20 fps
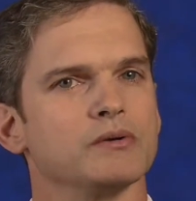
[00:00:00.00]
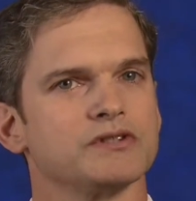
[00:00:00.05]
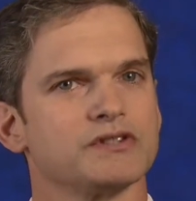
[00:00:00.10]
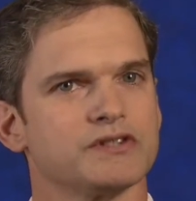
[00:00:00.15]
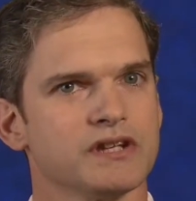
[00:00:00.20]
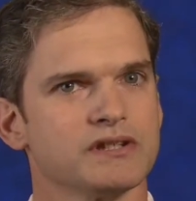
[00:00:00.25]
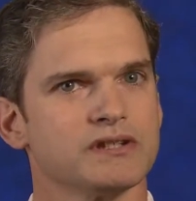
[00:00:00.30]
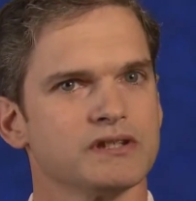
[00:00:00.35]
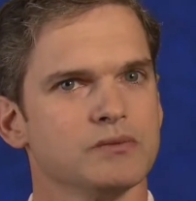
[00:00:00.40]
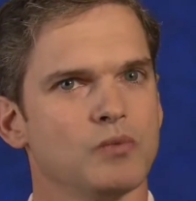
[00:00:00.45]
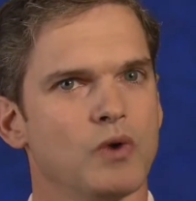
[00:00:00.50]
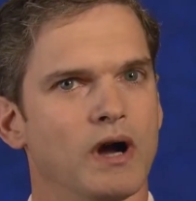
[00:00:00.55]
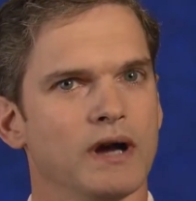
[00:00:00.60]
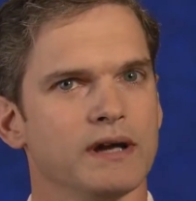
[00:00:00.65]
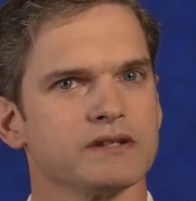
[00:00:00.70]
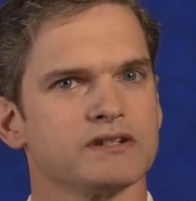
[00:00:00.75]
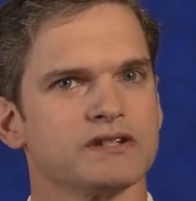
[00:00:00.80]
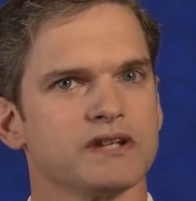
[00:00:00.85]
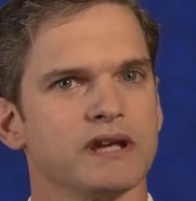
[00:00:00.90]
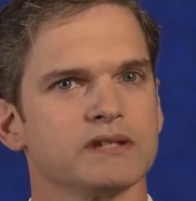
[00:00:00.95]
system-wide
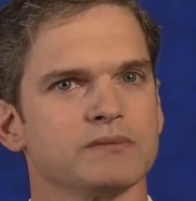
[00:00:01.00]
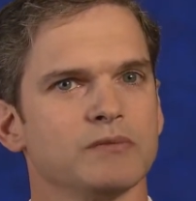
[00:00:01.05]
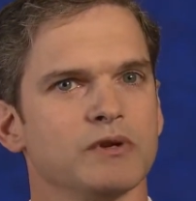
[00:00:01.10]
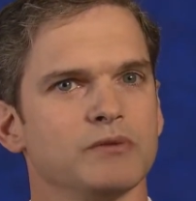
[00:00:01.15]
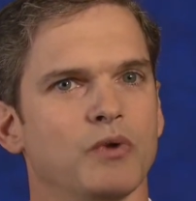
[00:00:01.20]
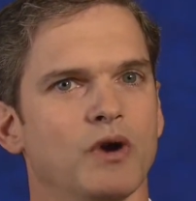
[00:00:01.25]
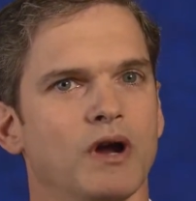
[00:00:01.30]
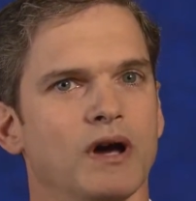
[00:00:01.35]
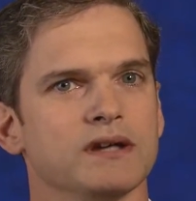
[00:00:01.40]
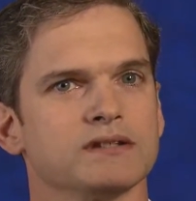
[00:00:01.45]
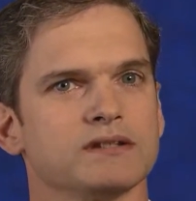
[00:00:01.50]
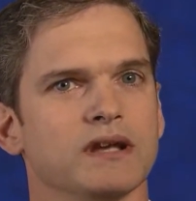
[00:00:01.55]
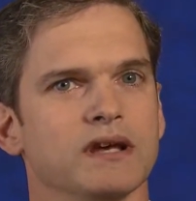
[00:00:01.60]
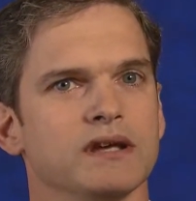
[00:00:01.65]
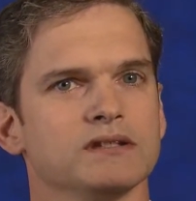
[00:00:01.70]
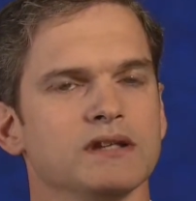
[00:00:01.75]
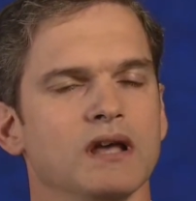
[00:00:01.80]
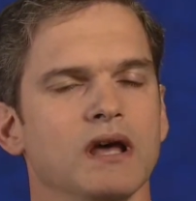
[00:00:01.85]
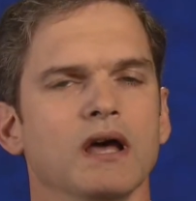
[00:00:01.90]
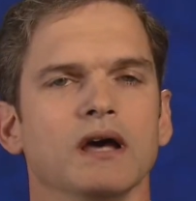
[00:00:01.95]
assessment
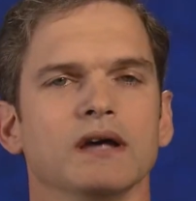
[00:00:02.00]
process